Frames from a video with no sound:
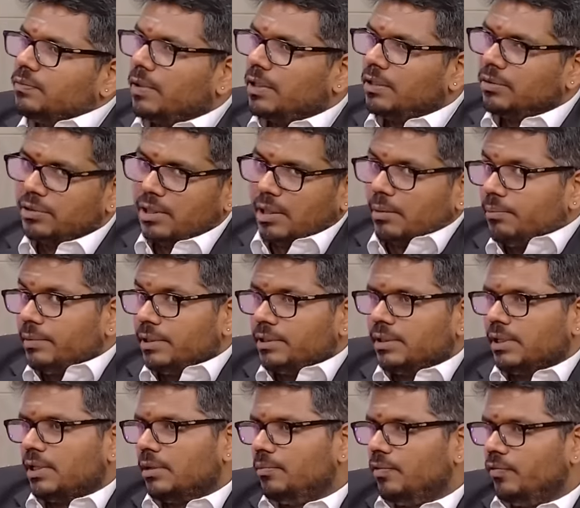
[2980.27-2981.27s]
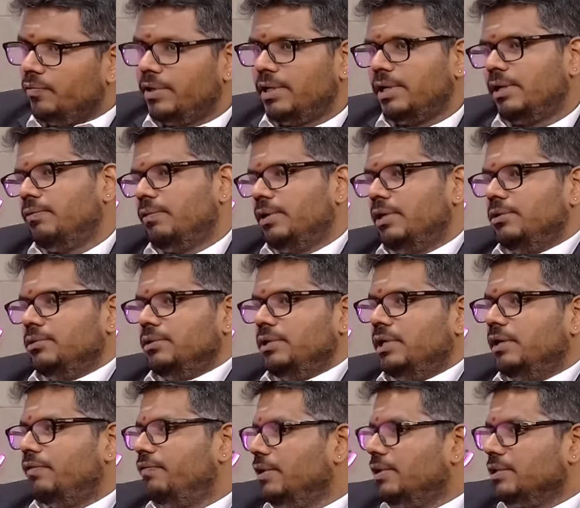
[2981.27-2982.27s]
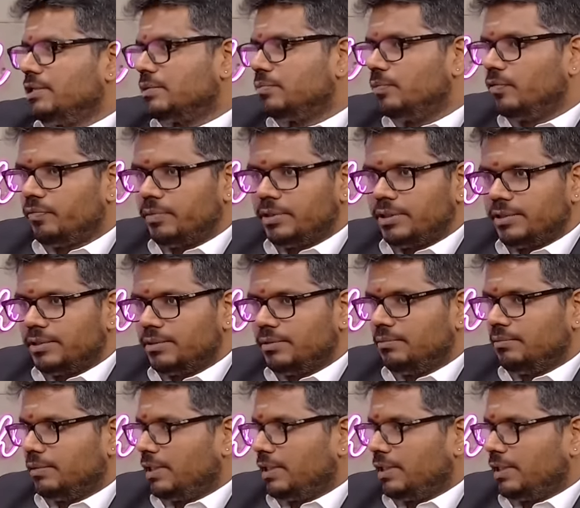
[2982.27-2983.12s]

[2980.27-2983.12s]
one to the Ambedkarite movement and one to the Dravidianist movement?